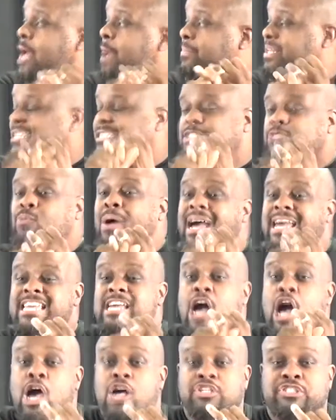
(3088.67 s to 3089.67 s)
but this is why he
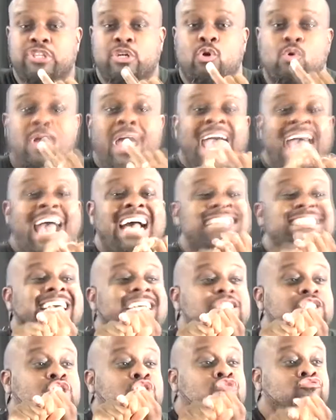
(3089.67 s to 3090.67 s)
also has
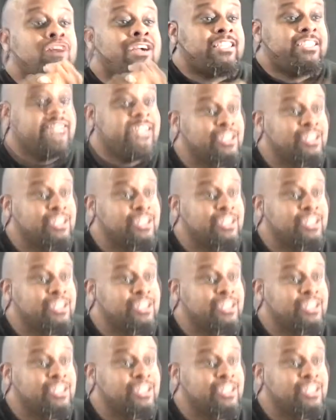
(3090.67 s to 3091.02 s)
instructed